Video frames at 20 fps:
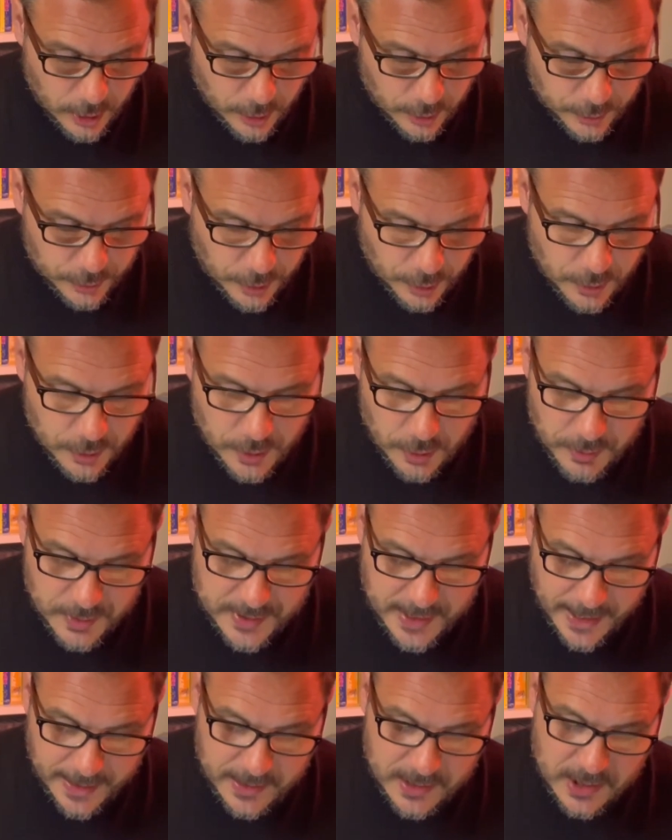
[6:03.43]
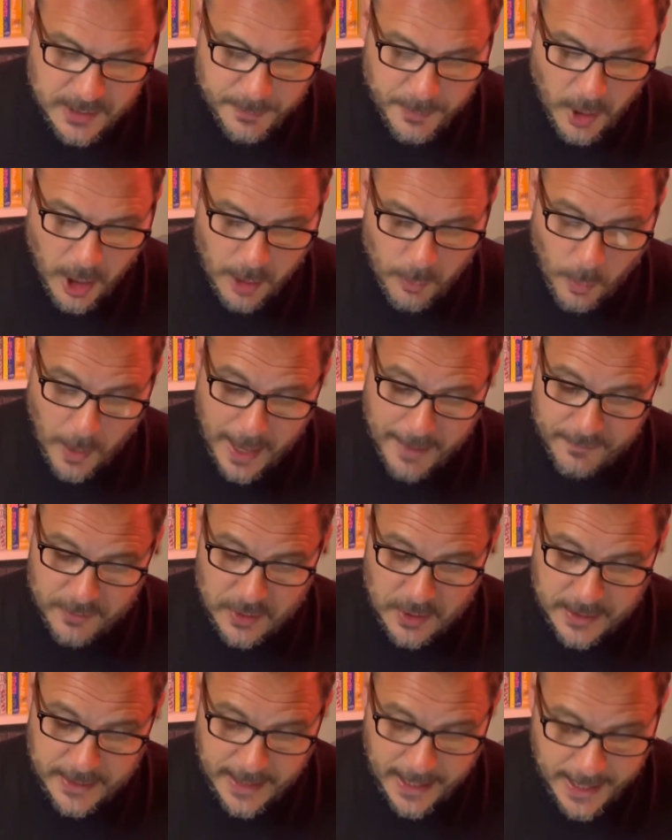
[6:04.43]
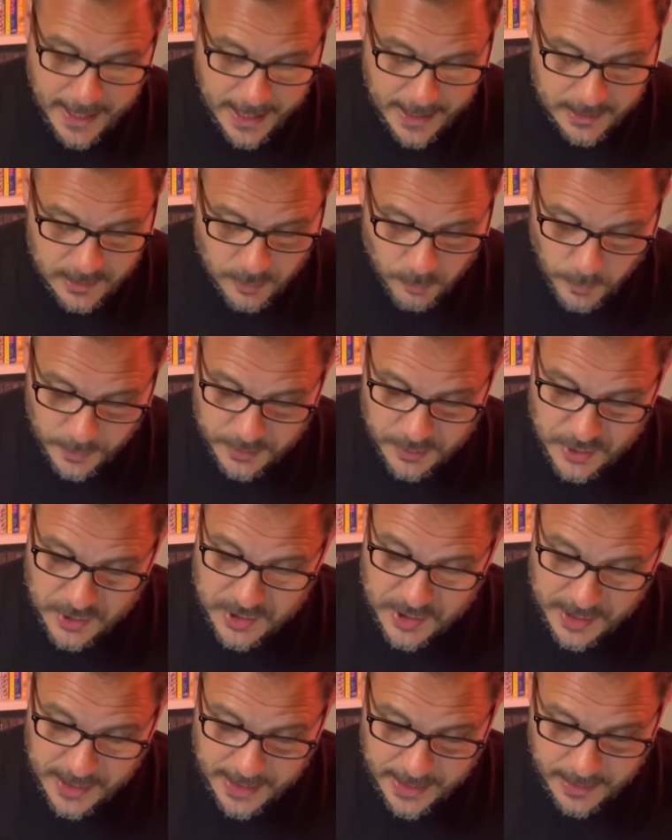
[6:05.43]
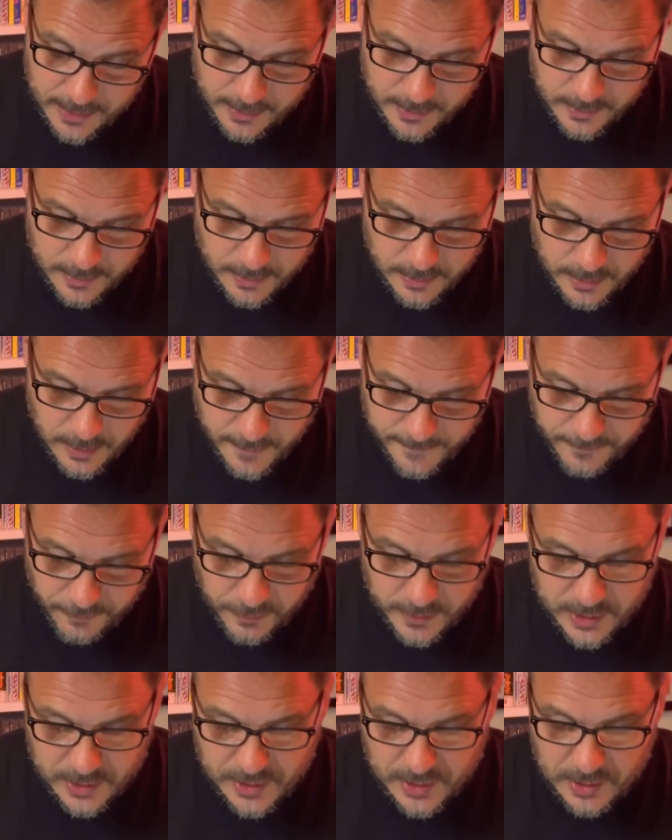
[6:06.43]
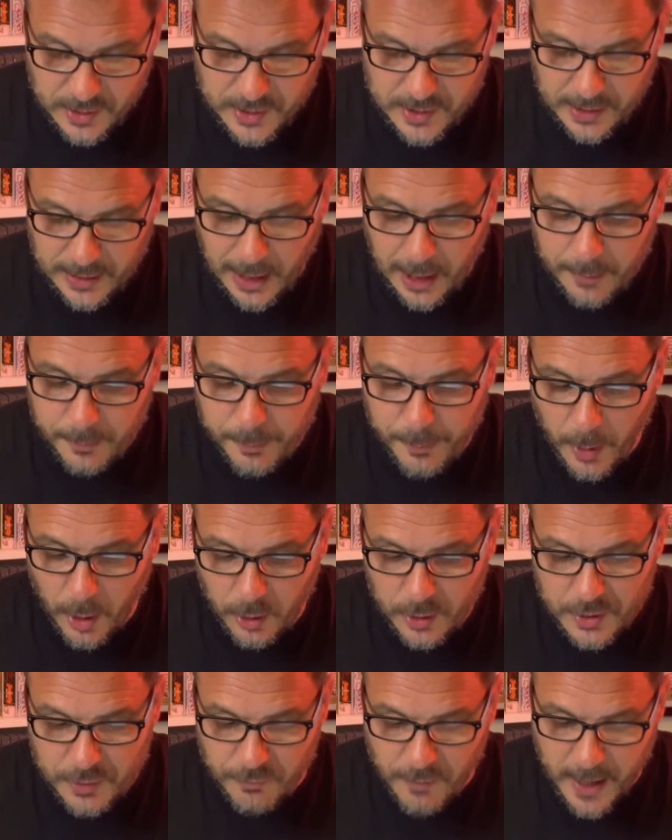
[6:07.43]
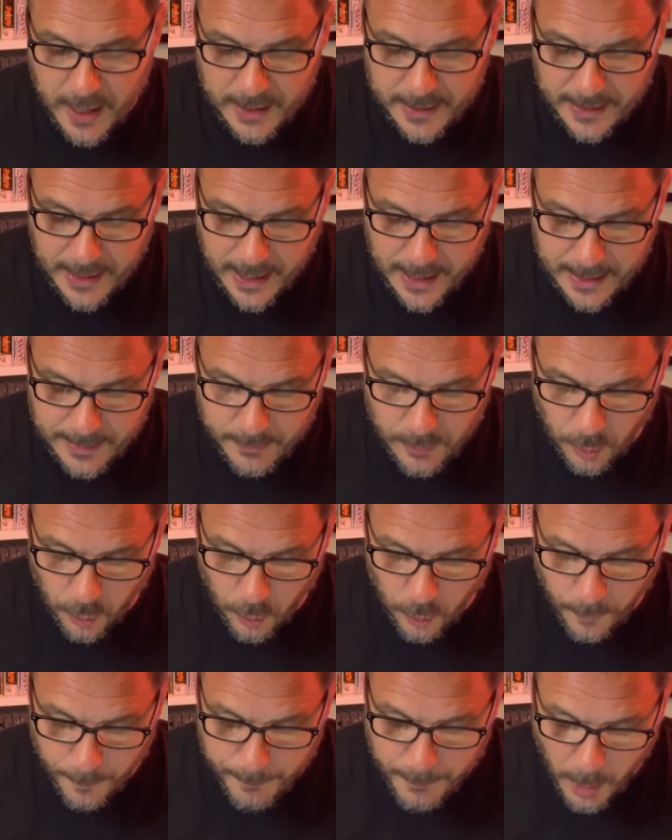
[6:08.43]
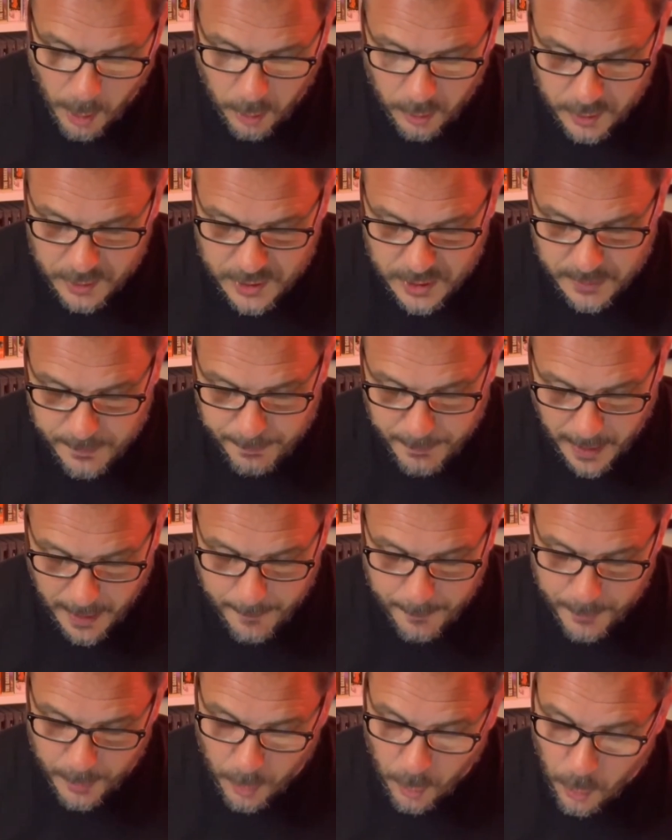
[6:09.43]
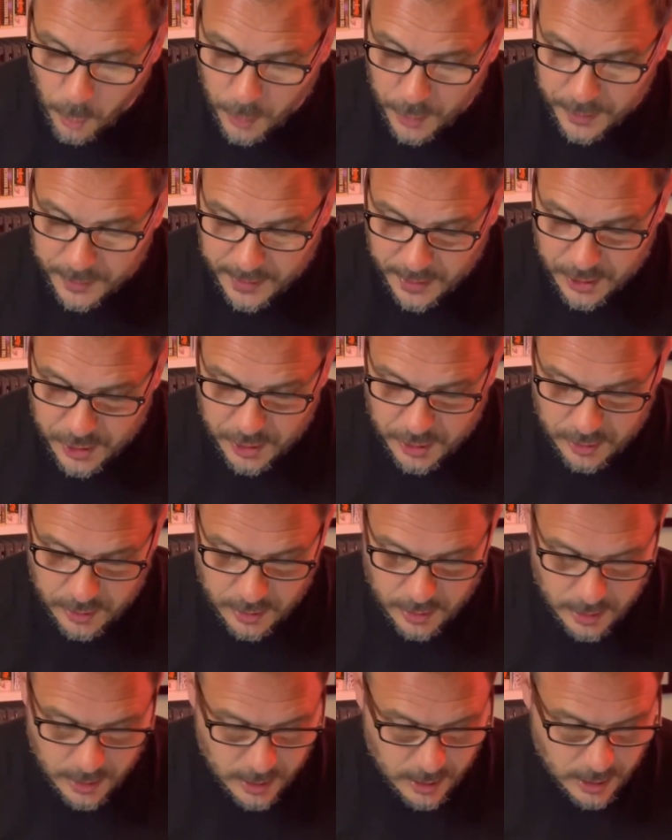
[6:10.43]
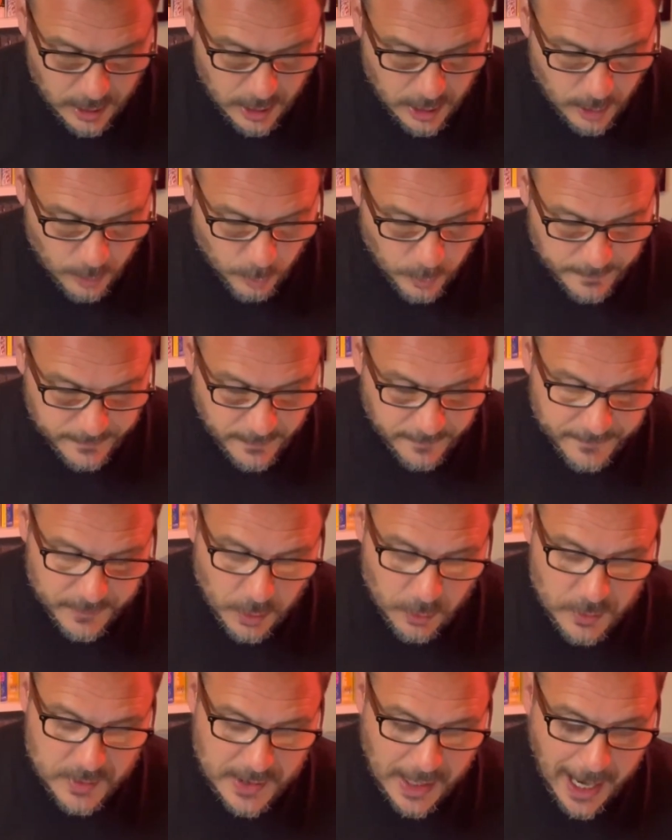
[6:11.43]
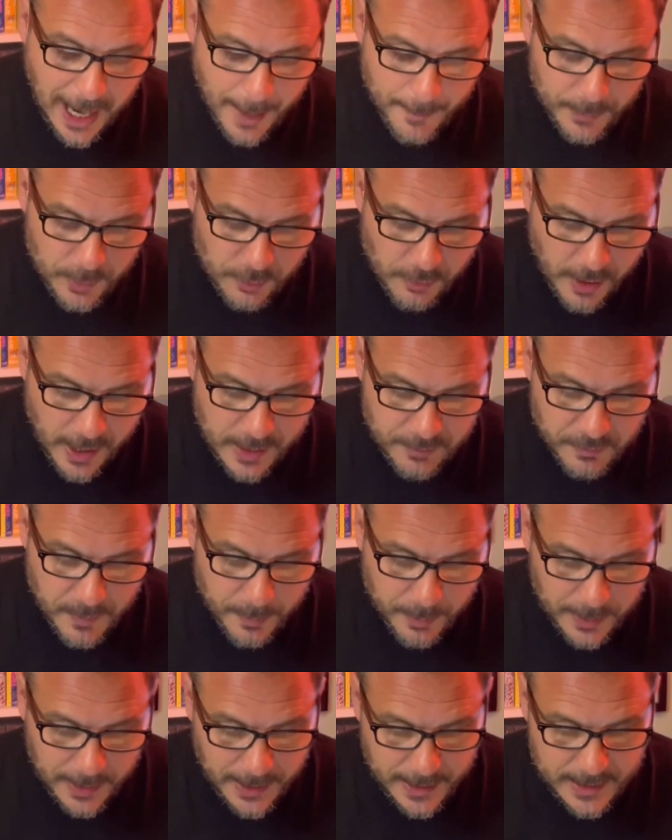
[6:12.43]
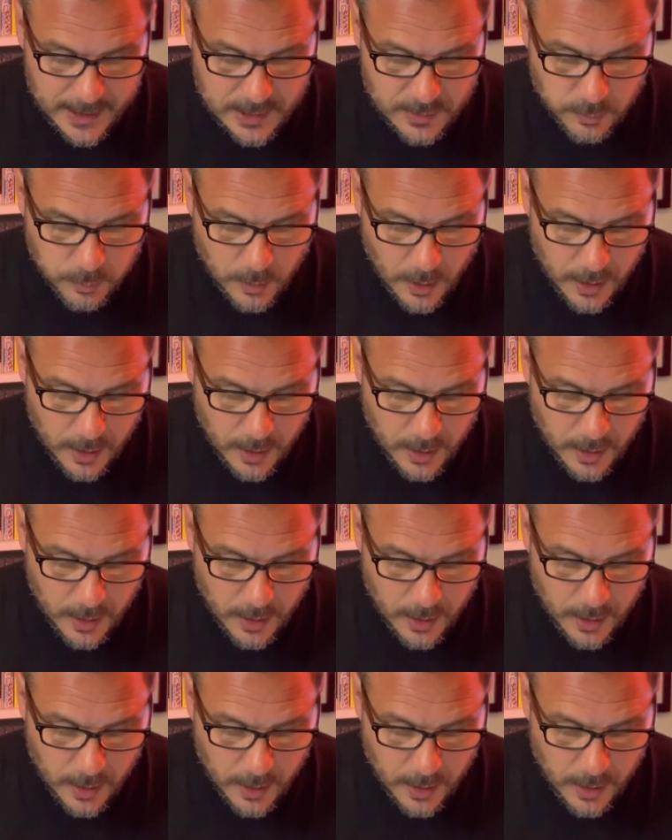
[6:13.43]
Do you tend to buy whatever you can when you see it? For instance, an unboxed rare game or boxed but poor condition with a view to upgrade, replace